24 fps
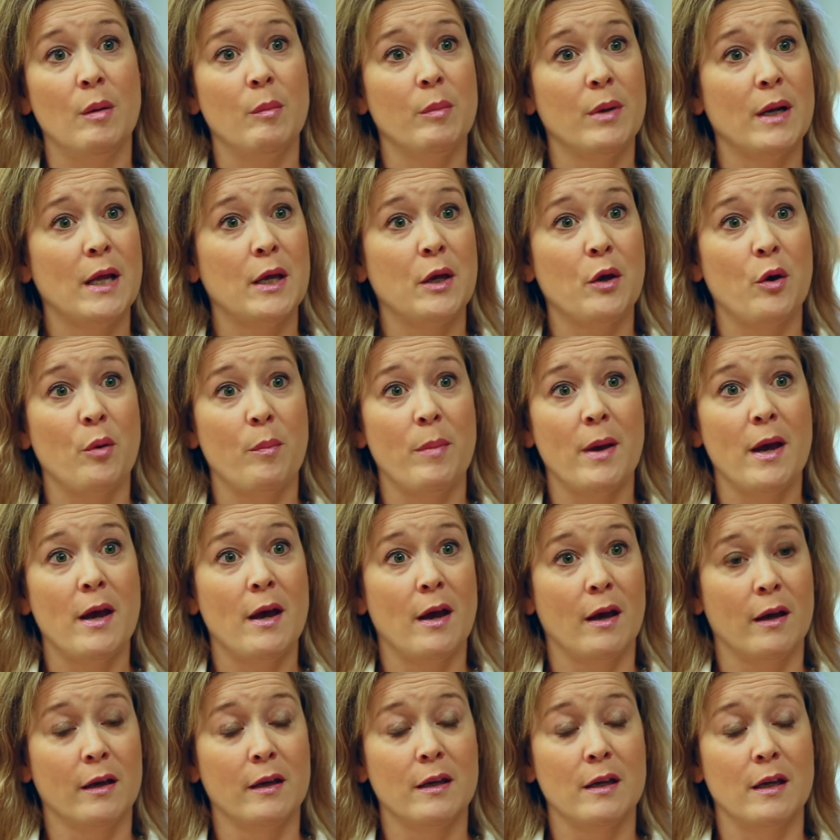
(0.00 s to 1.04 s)
But I go
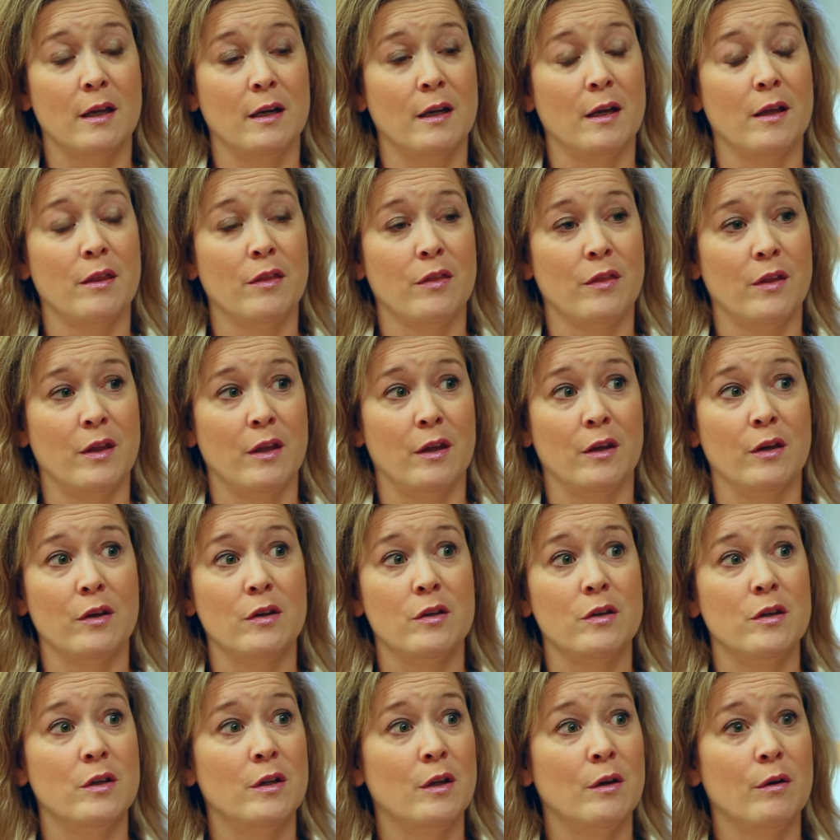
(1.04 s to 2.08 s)
back and I
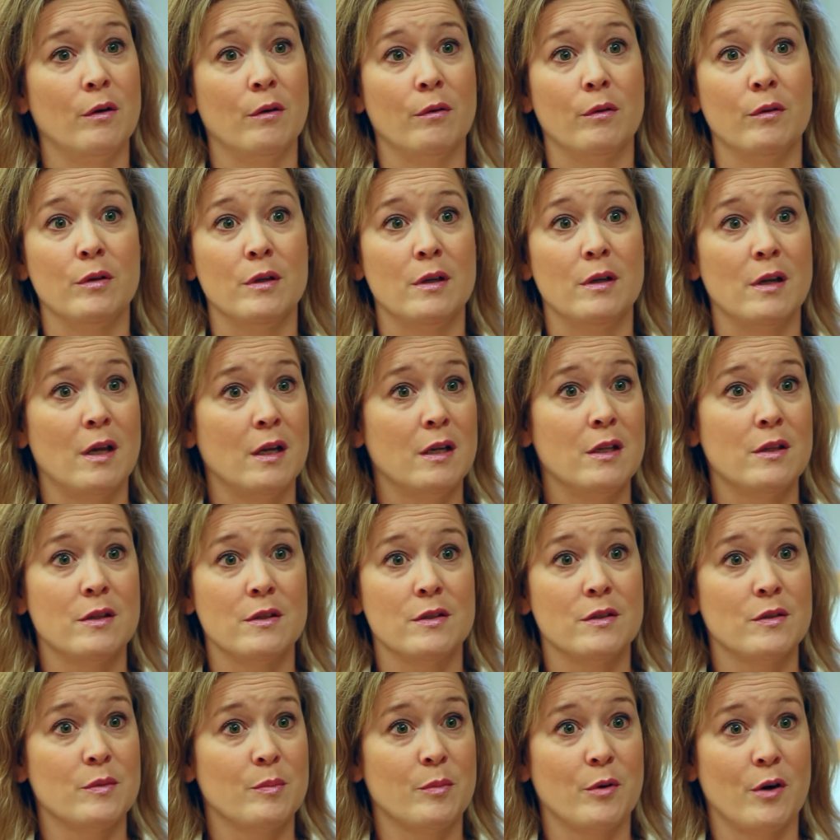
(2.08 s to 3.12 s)
think, you know, none of this
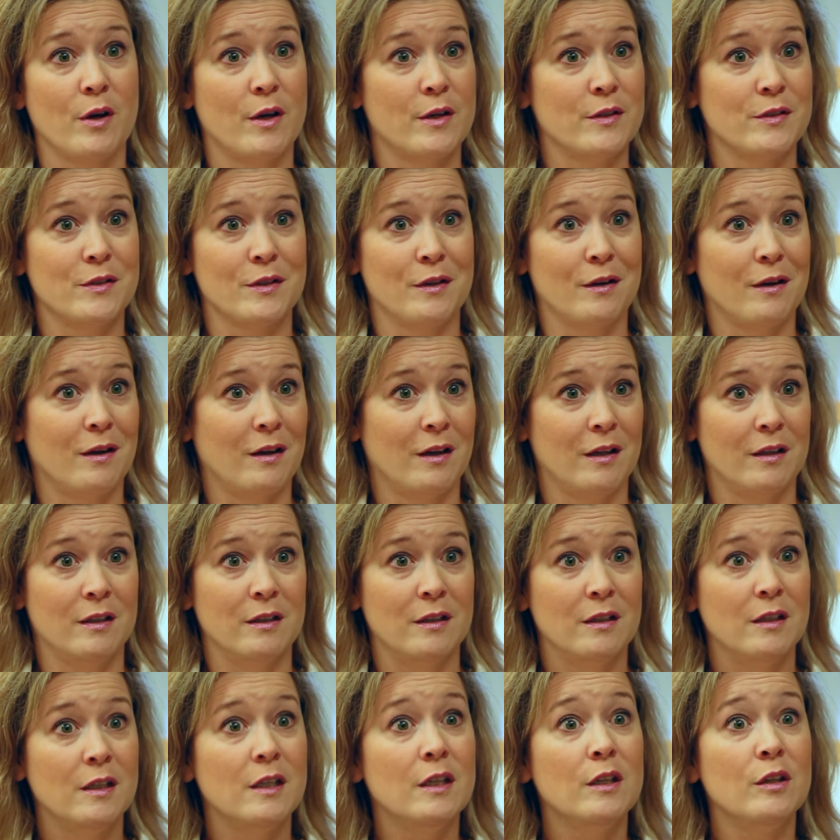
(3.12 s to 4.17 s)
surprised God.
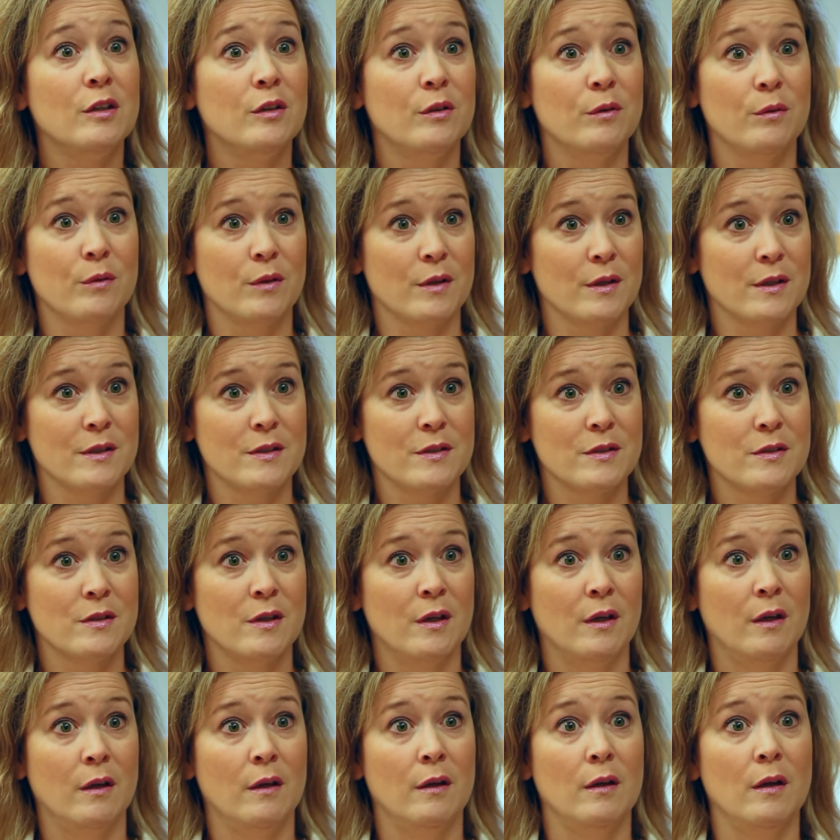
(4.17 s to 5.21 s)
He knew this.
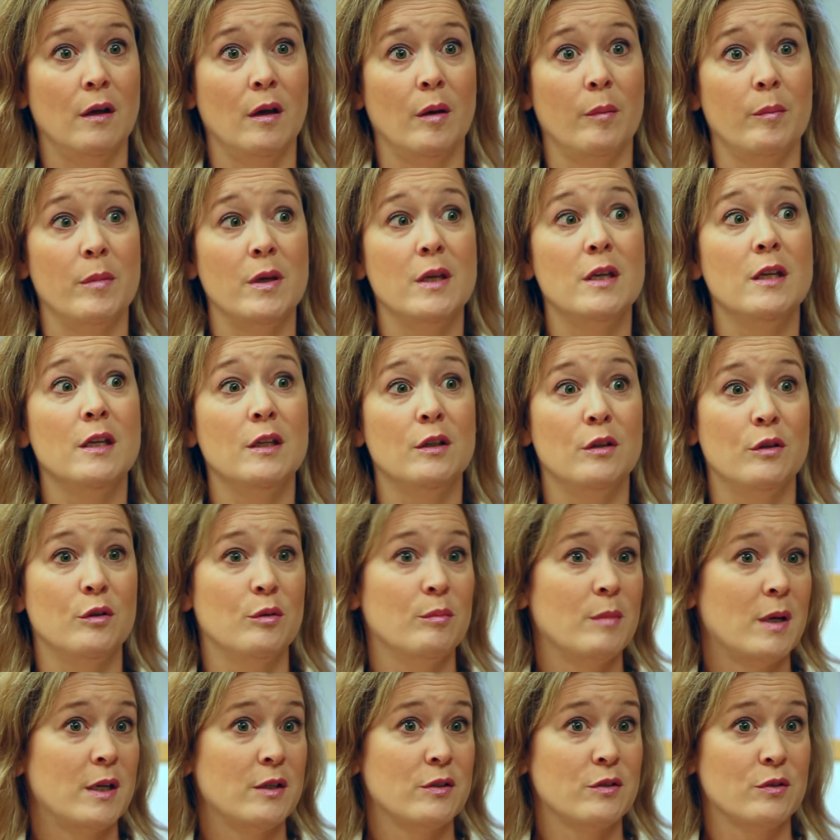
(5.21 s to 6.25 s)
He knew
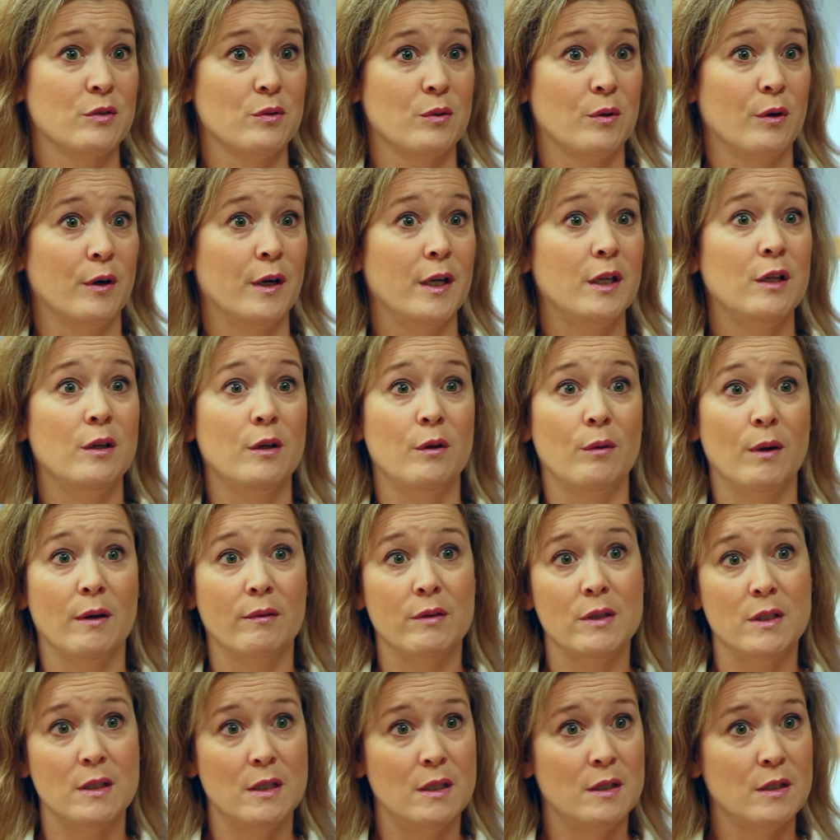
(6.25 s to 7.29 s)
my story. He knew
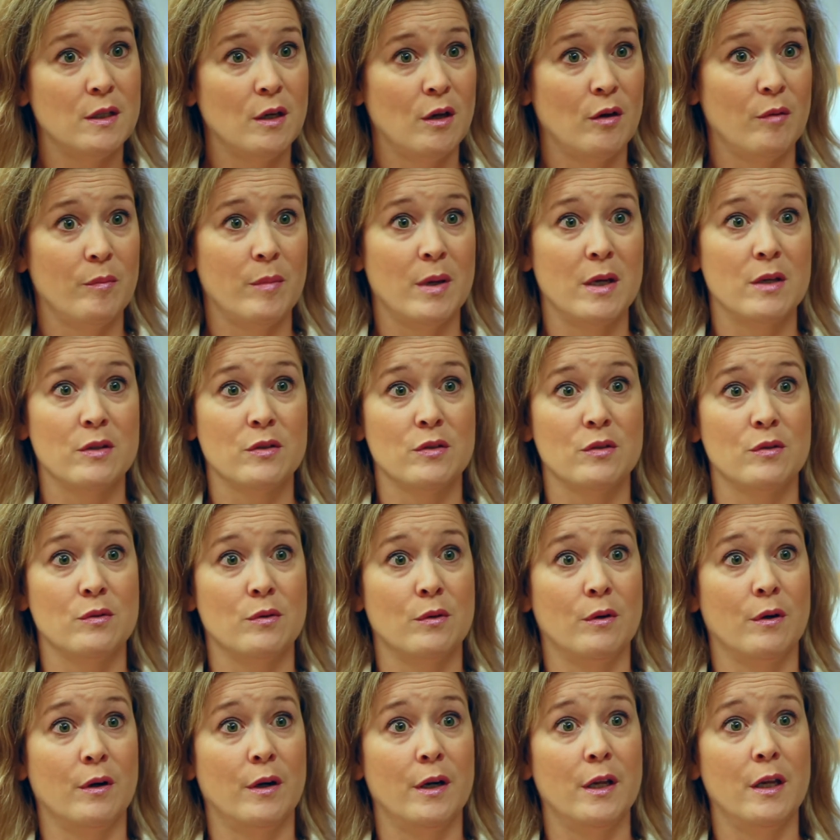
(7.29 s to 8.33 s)
every detail of my
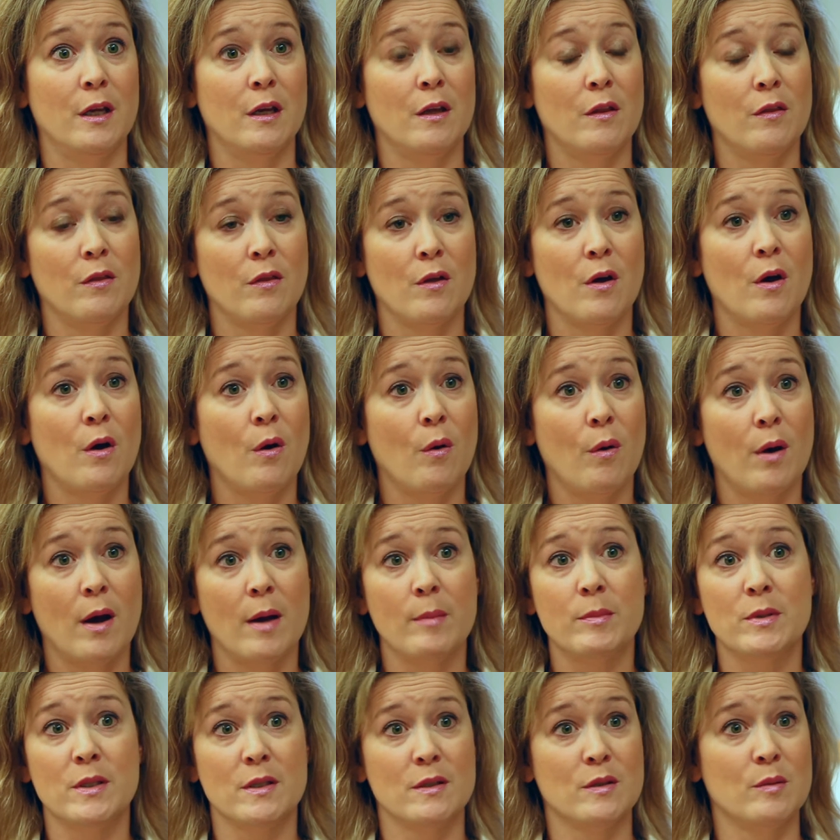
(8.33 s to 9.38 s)
story. And though
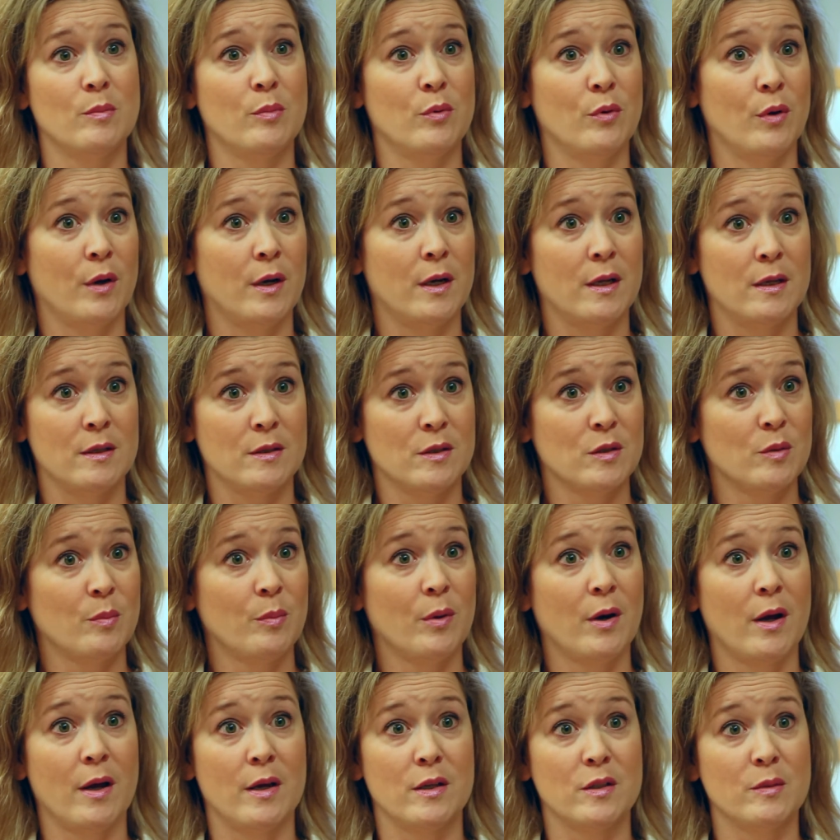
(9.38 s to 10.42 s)
I'm disappointed and
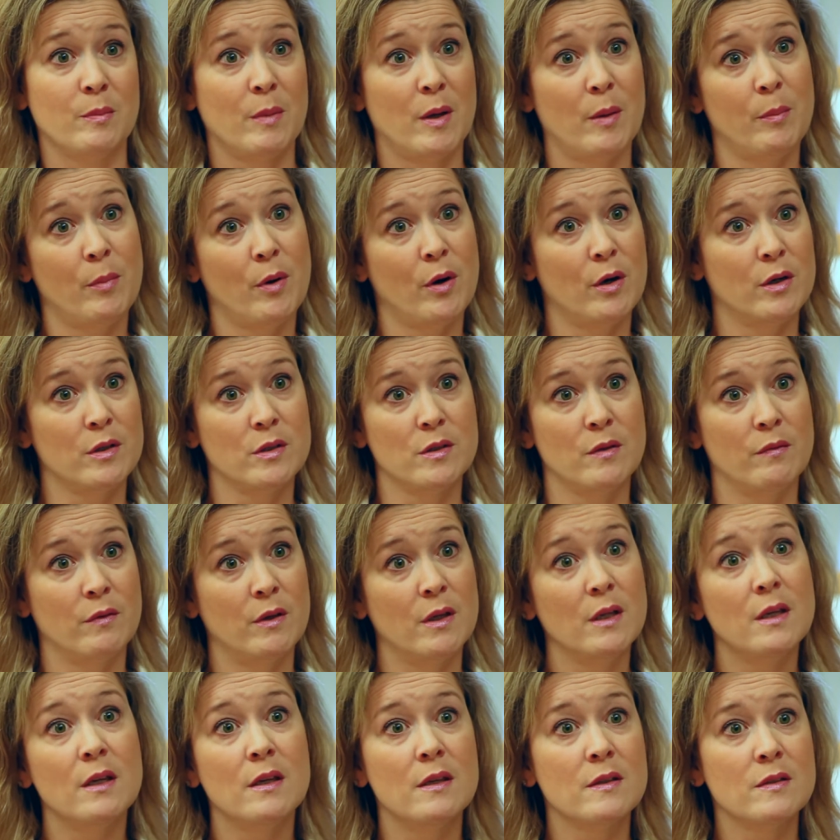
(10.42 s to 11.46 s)
surprised by parts of
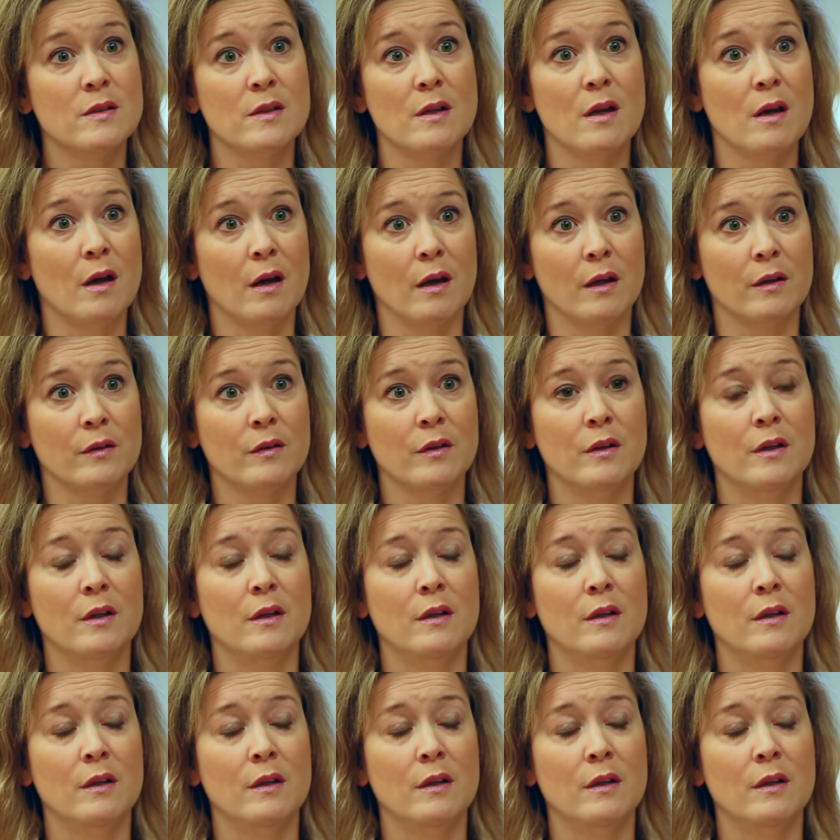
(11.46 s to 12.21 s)
it, he's not.